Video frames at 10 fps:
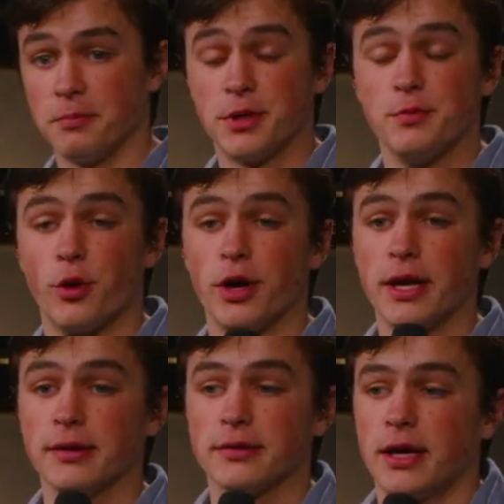good
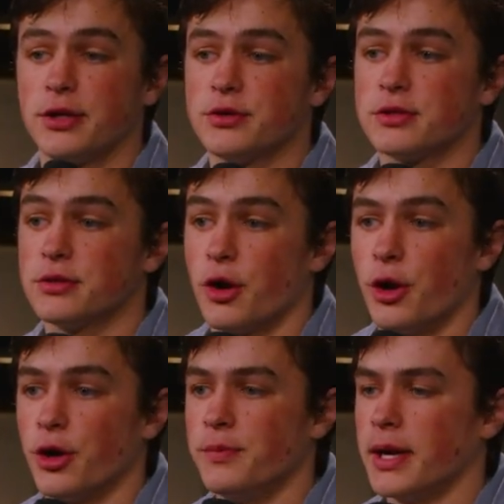morning. Like you
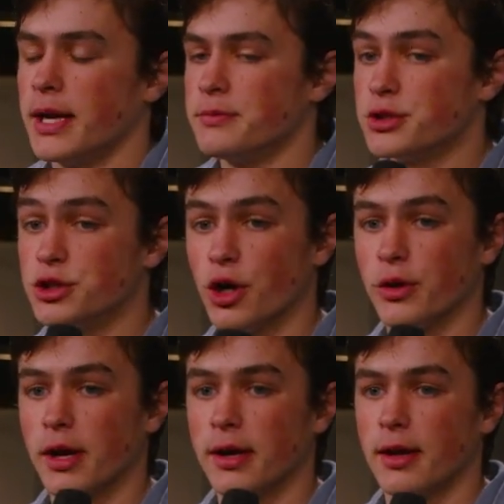heard, my name's
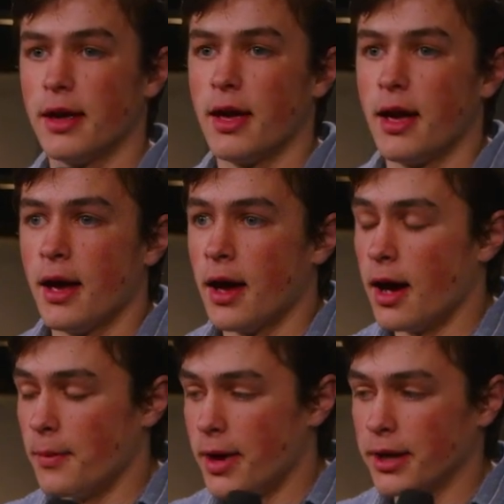Jonah.
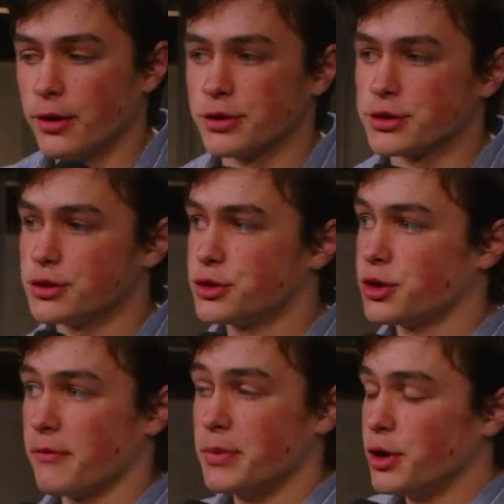I've
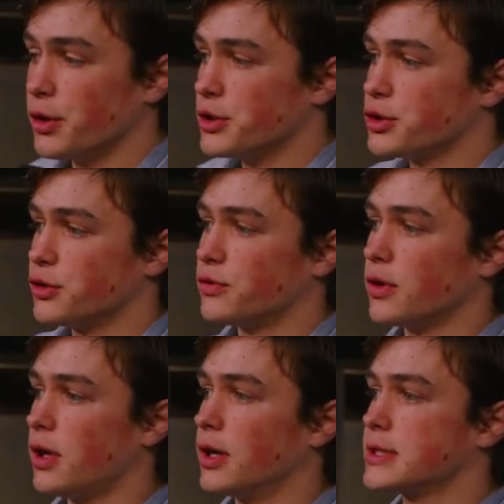been going to this church for
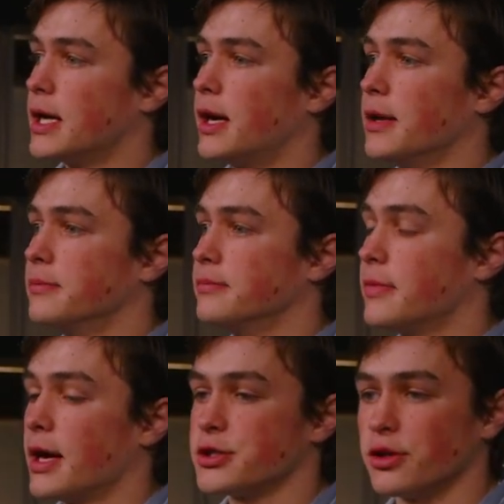a long time.
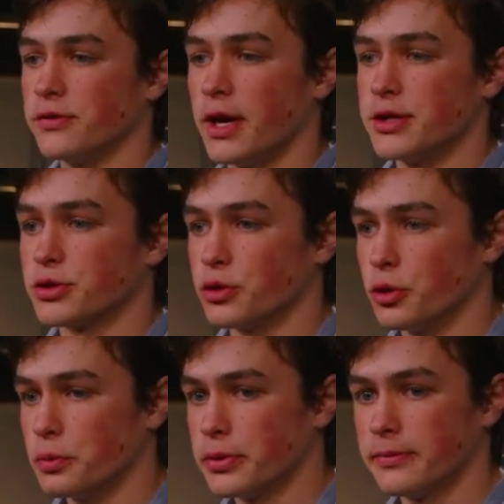I serve in the high school
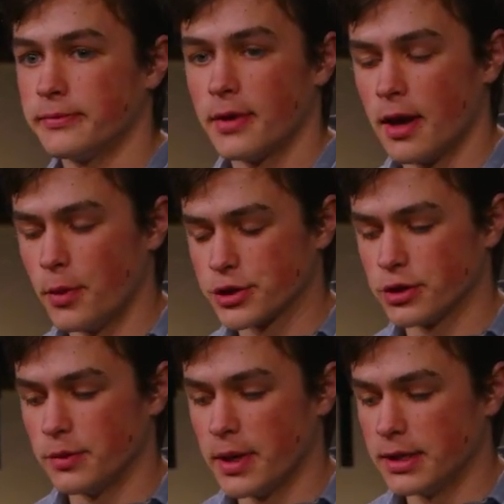group. I'm
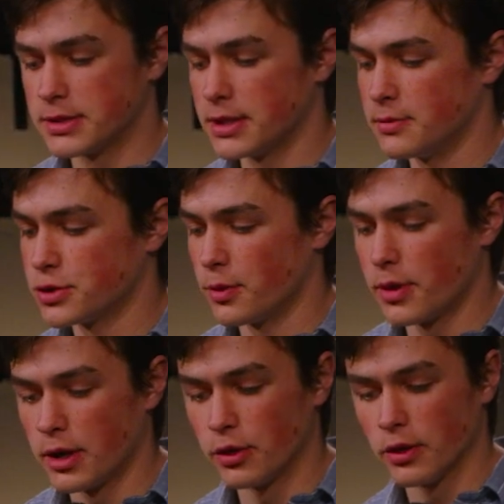also on the maintenance team, so I'm
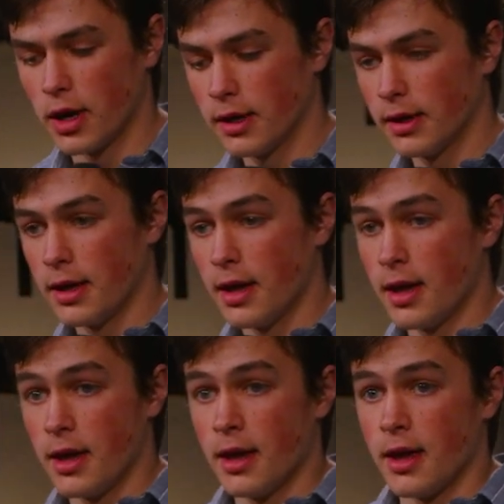around here a lot.
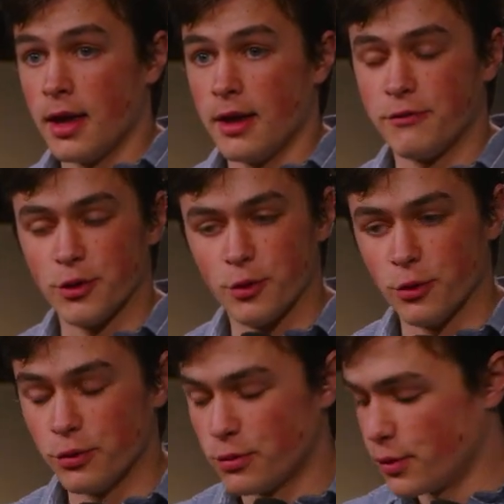If
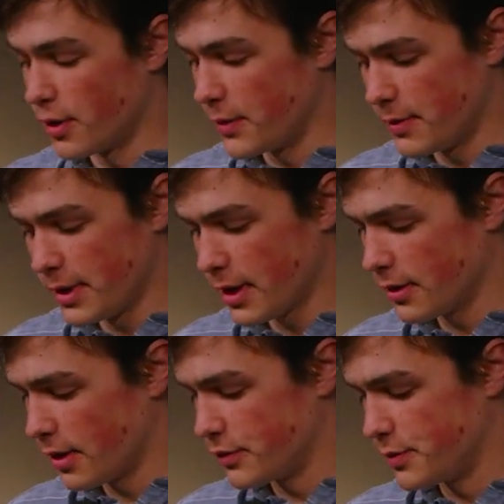you want to meet me,
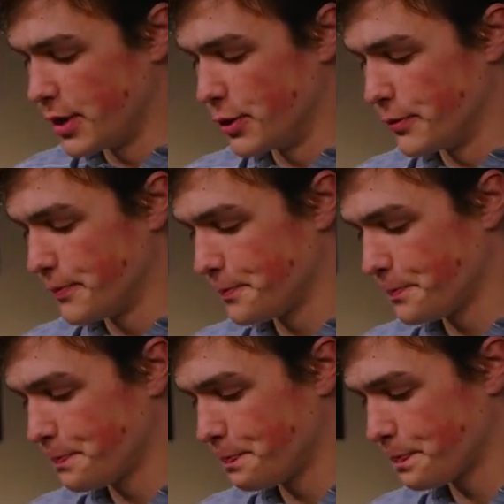I'd love to meet
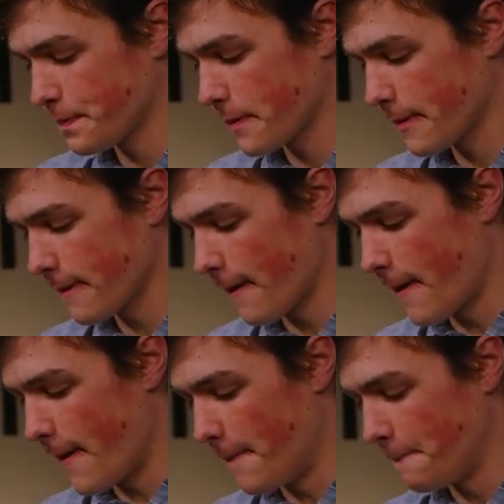
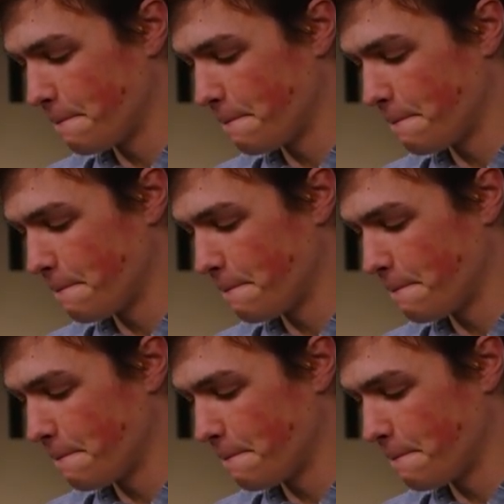you.